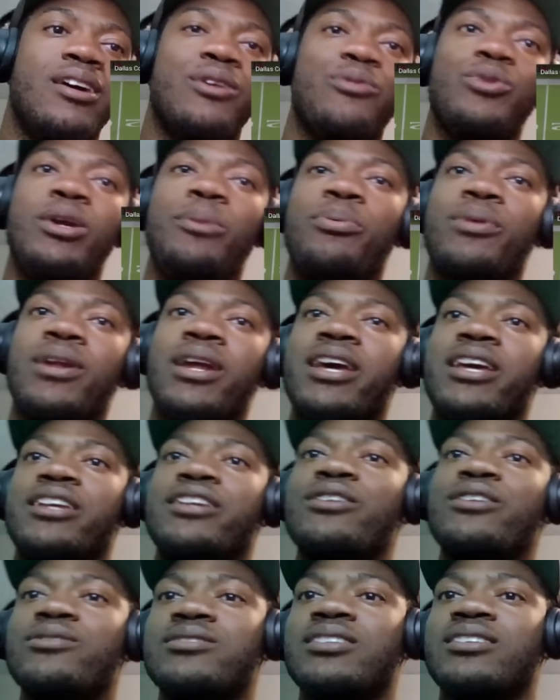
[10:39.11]
We played
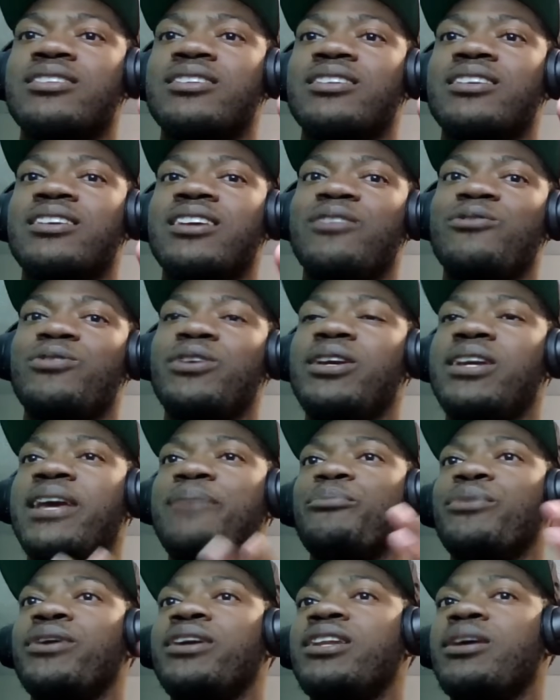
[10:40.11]
Houston, and we
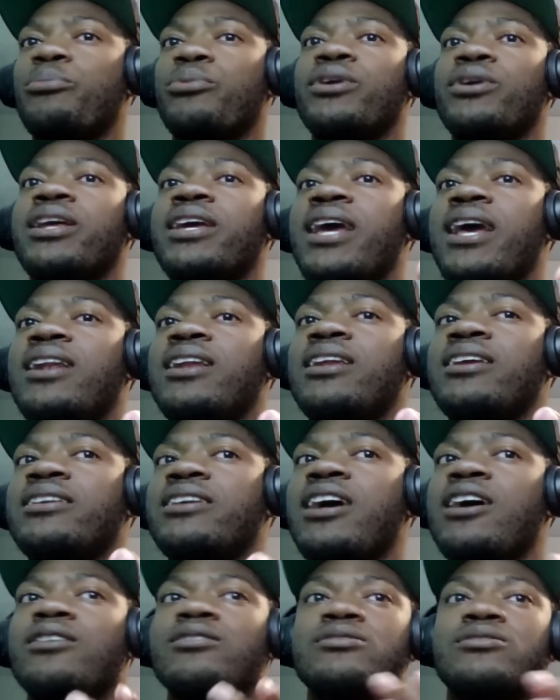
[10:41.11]
beat them pretty handily.
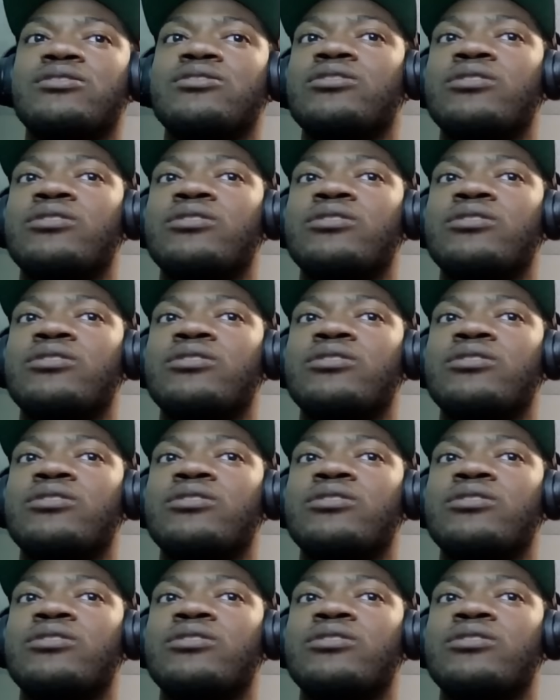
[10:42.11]
Y'all was